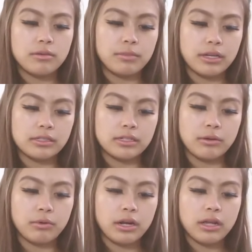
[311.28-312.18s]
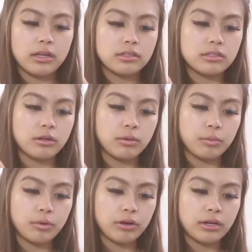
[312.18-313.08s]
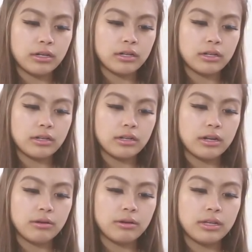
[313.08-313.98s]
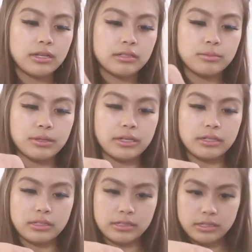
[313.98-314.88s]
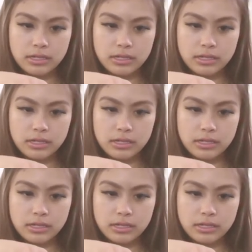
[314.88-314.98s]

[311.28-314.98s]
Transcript: Because networking is so important nowadays, because